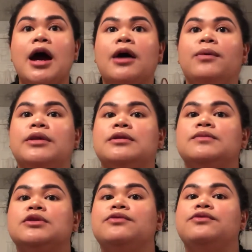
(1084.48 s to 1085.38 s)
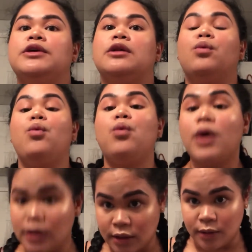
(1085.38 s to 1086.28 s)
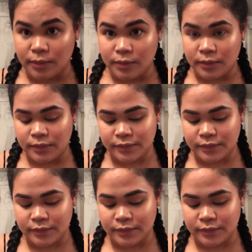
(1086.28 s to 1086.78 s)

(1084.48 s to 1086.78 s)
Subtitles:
I want them to feel welcome.